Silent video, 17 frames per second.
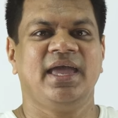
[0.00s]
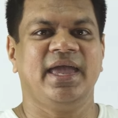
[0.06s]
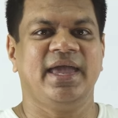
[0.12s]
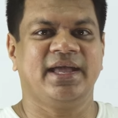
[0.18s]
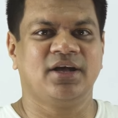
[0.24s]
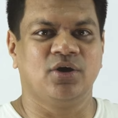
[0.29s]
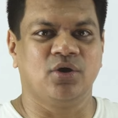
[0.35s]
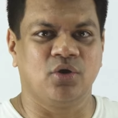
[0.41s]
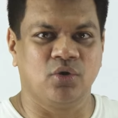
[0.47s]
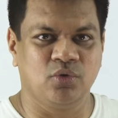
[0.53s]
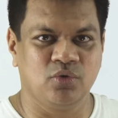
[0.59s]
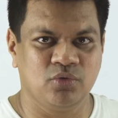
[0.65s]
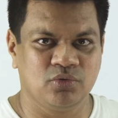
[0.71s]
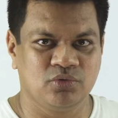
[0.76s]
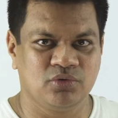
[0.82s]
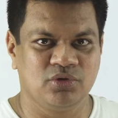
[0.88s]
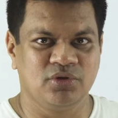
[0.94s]
Echo.
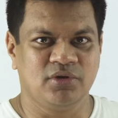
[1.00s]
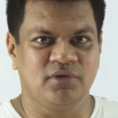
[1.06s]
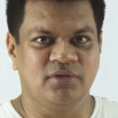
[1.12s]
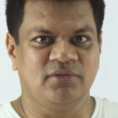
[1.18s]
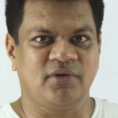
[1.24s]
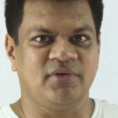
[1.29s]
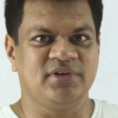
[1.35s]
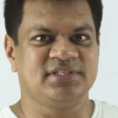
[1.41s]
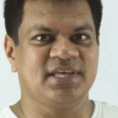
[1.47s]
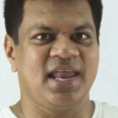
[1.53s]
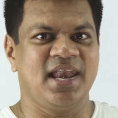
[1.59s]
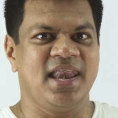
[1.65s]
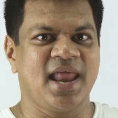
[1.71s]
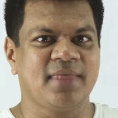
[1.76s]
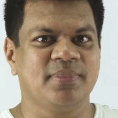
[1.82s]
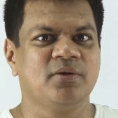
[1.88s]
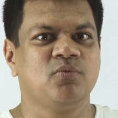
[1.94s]
There is
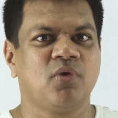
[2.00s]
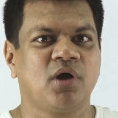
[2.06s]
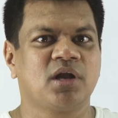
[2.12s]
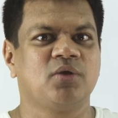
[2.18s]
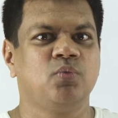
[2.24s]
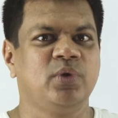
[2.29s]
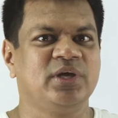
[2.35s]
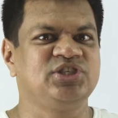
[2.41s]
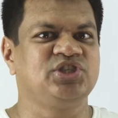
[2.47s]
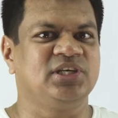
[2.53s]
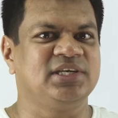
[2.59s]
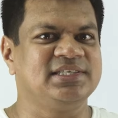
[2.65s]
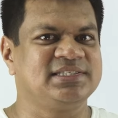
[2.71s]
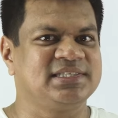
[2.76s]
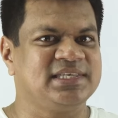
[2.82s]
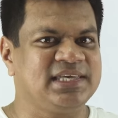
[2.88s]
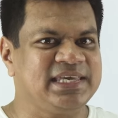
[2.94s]
another one which is